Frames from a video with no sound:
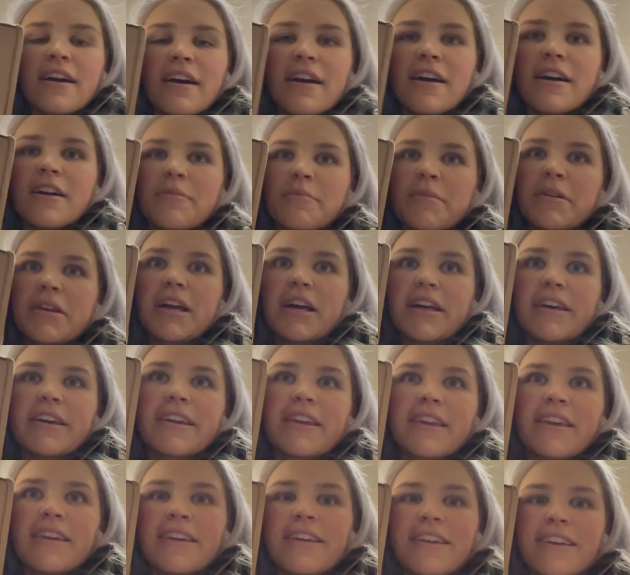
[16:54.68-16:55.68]
Oh my
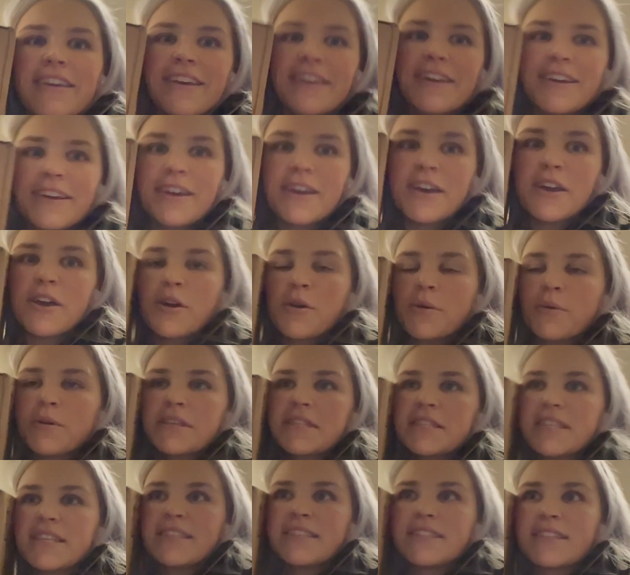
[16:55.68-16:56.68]
golly.
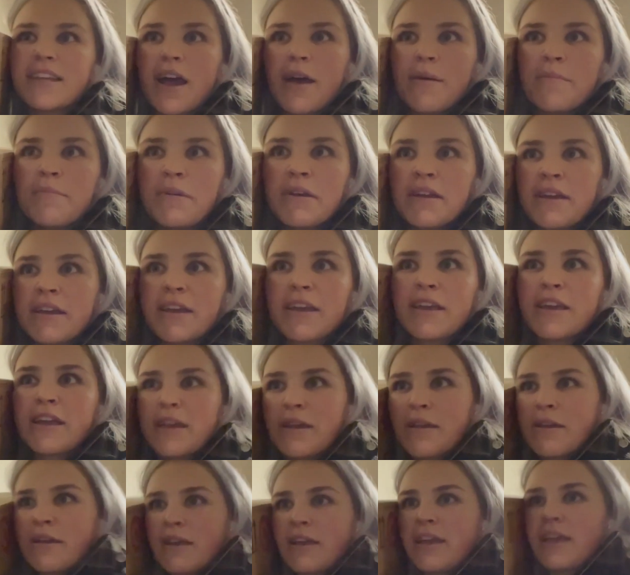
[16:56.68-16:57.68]
Was this done?
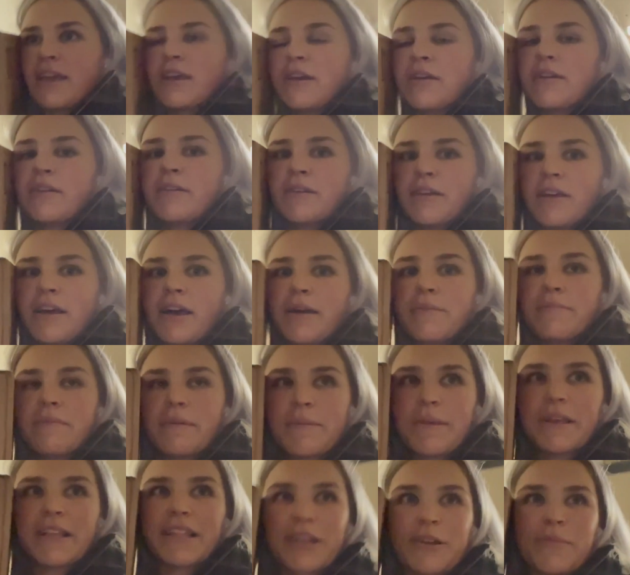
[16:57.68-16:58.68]

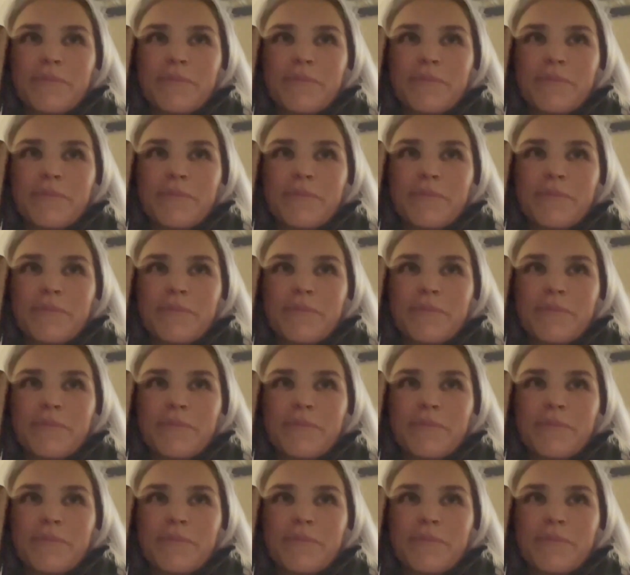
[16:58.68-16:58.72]
Maybe a little